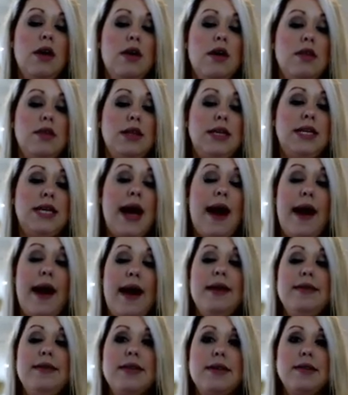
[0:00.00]
the
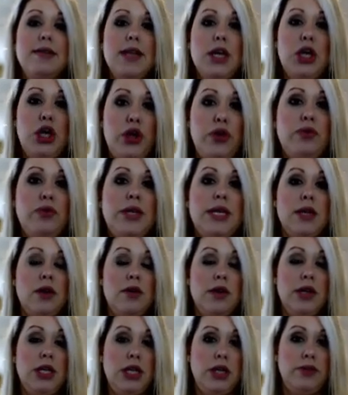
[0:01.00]
tasks you did
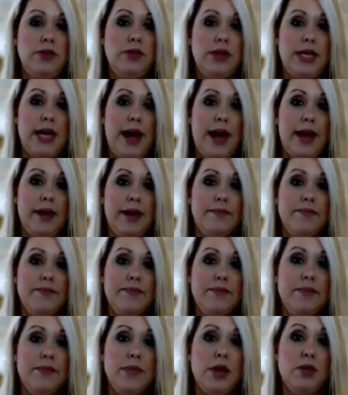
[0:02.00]
on Tuesday,
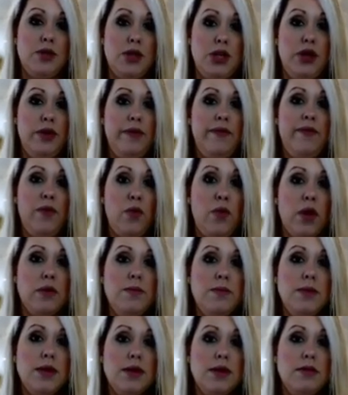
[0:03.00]
those 2
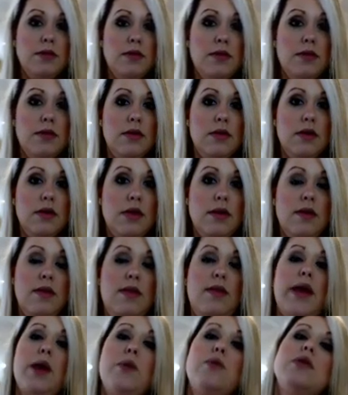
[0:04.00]
forms,
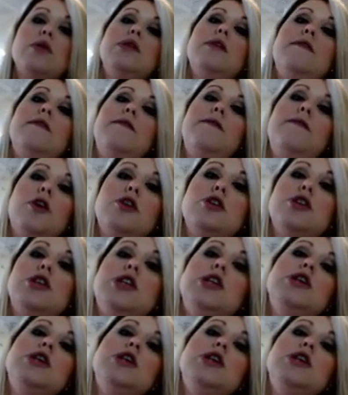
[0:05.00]
they were the first